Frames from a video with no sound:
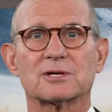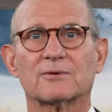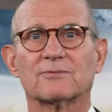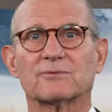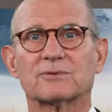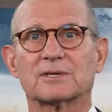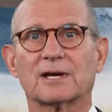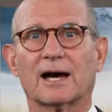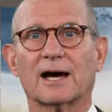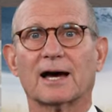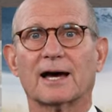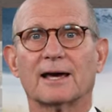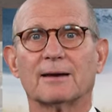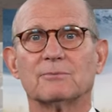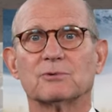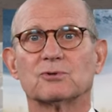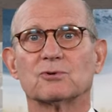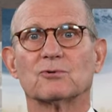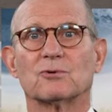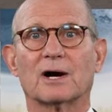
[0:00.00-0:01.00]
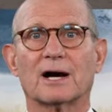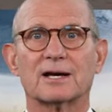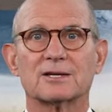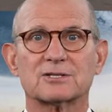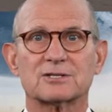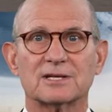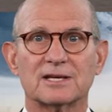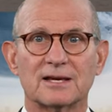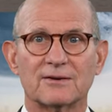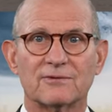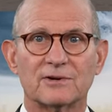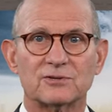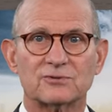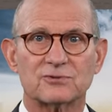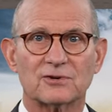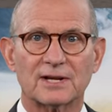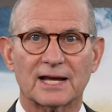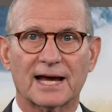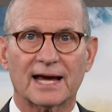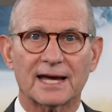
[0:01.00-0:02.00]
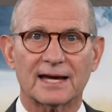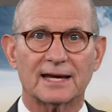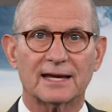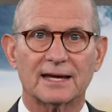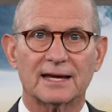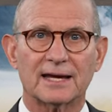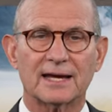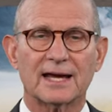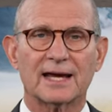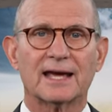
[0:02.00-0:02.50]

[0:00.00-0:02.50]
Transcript: of time to us even today.